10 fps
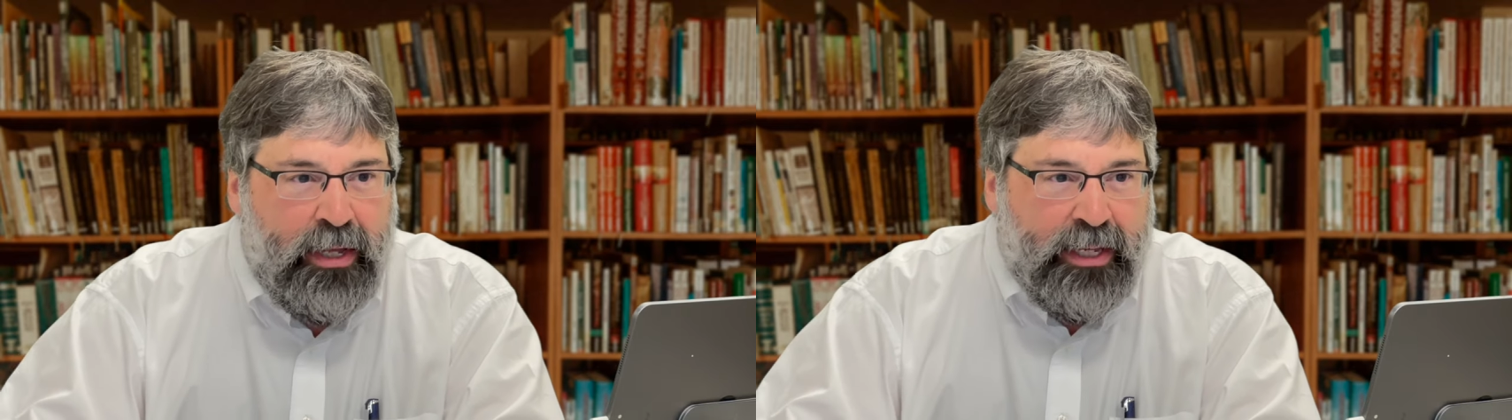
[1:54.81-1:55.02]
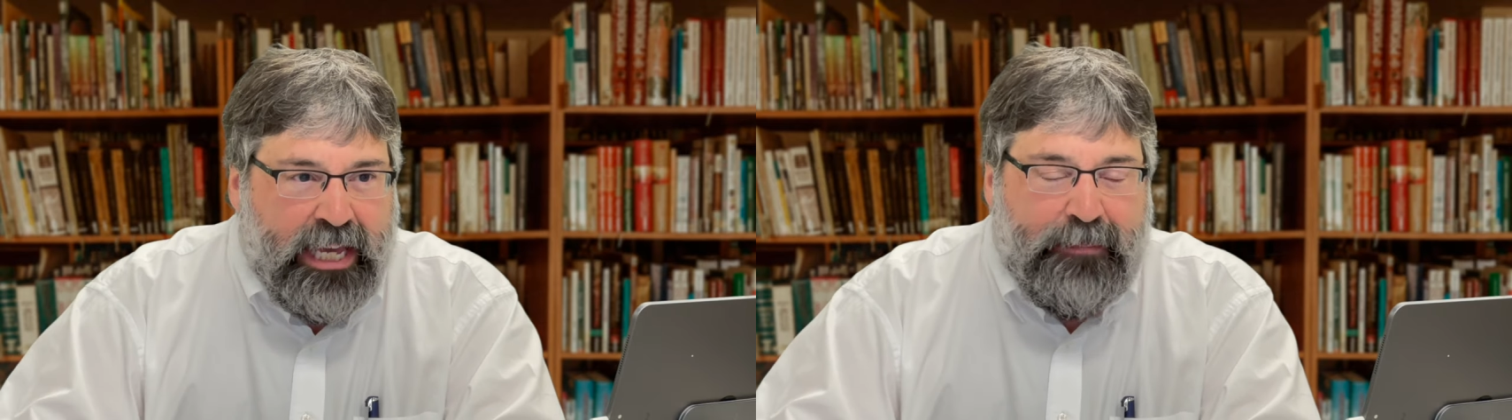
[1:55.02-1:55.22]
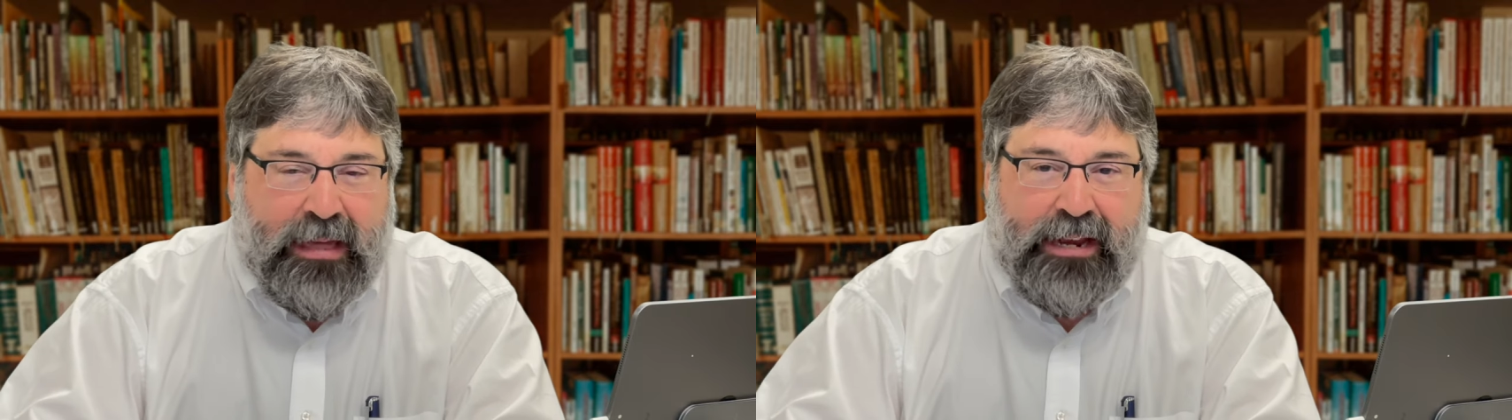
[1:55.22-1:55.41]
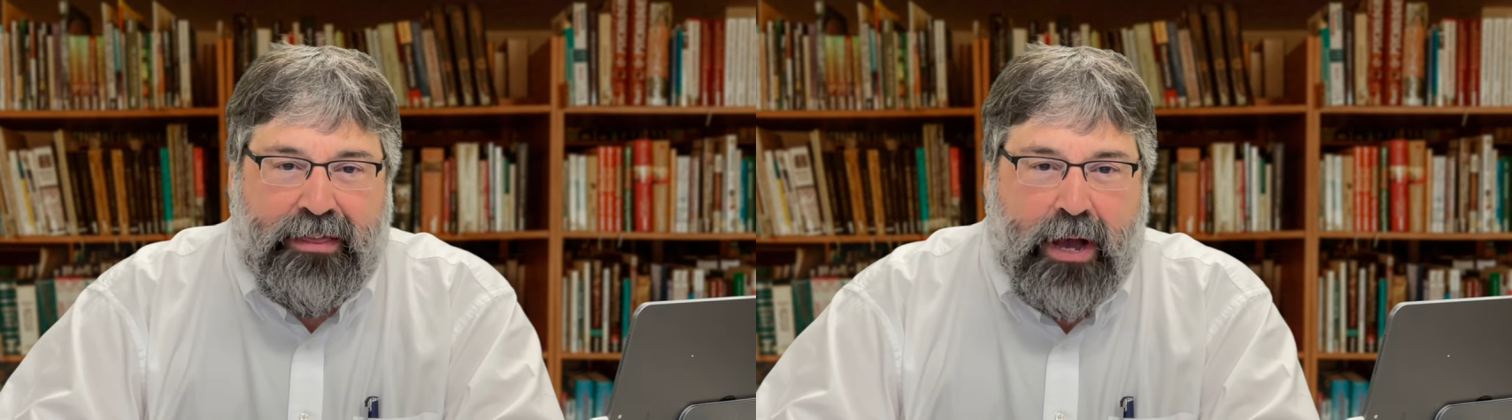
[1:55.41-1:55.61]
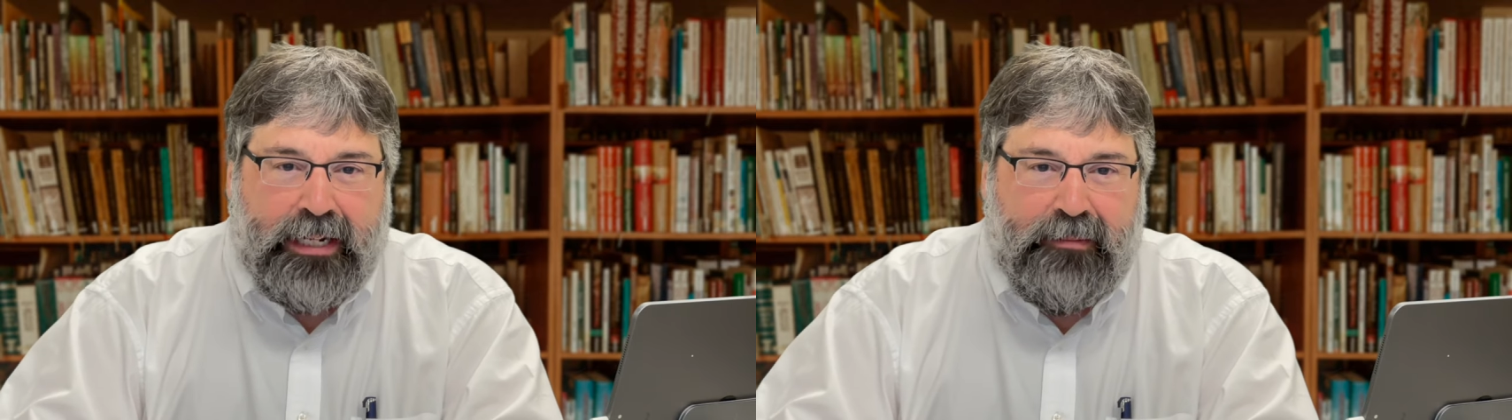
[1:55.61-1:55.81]
keep that
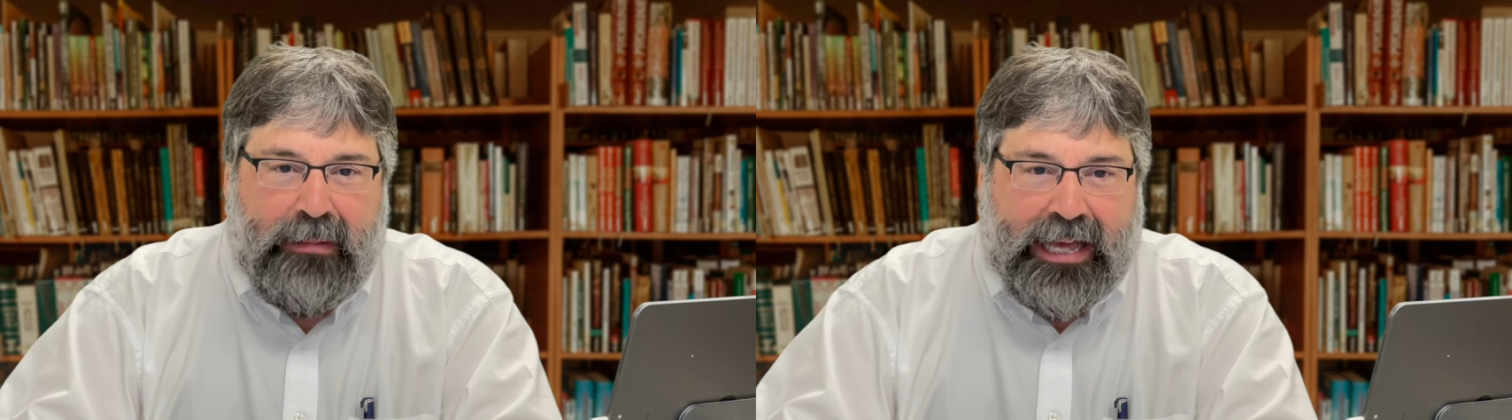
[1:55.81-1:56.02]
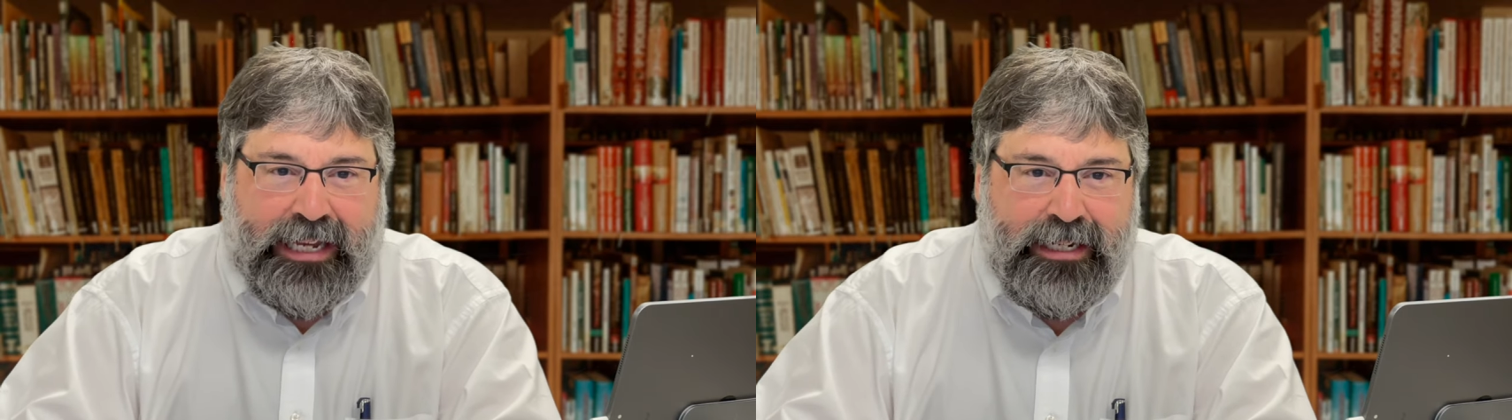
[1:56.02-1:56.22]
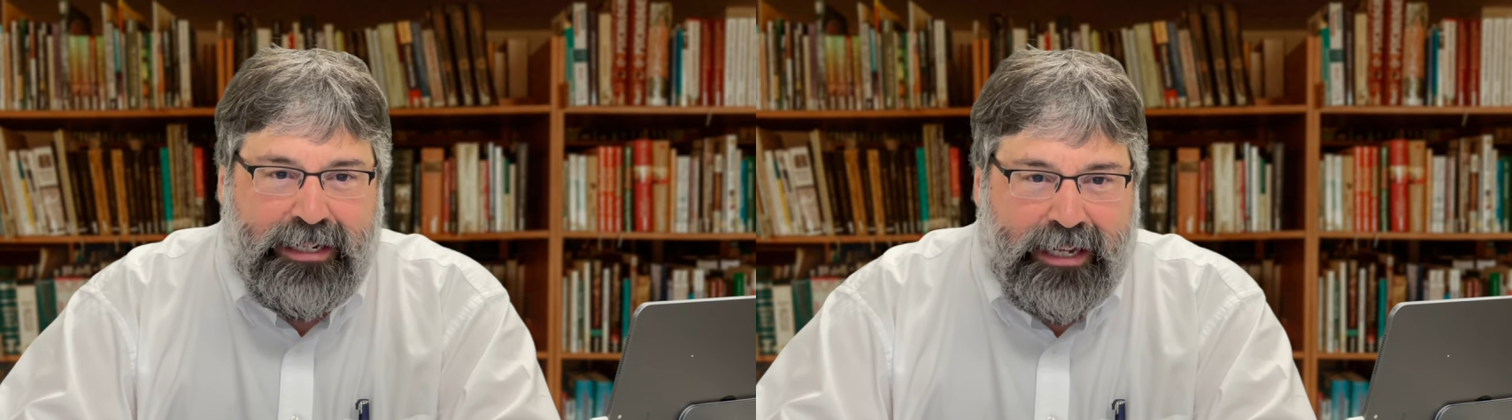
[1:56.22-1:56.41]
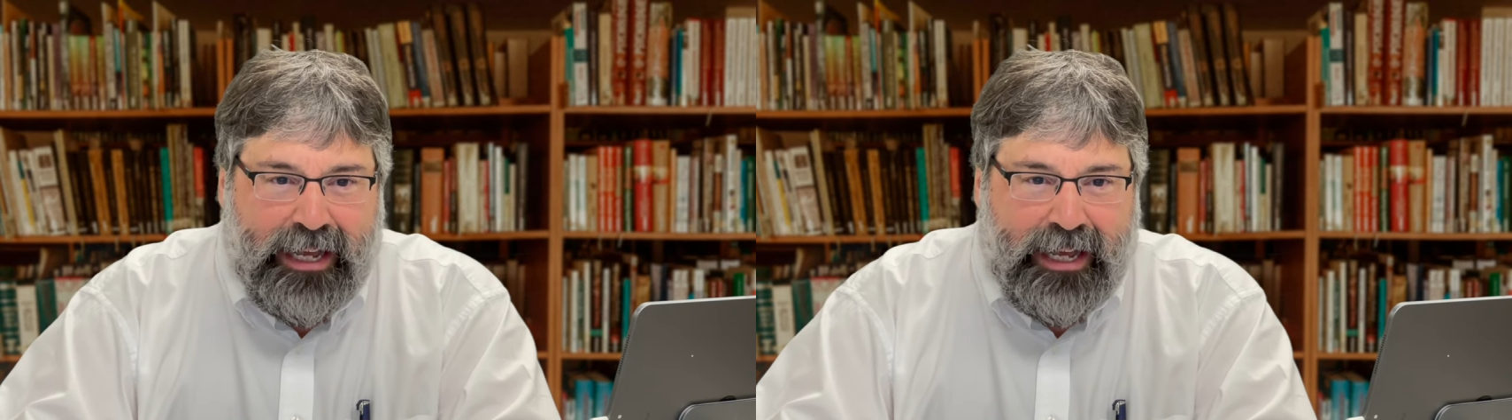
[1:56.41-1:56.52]
thought in mind